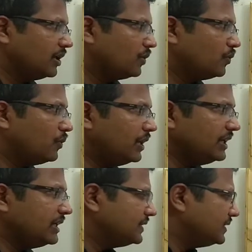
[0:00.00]
when
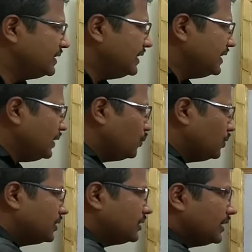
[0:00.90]
it is linking
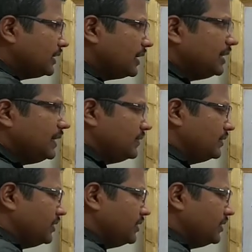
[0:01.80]
with that hydrogen,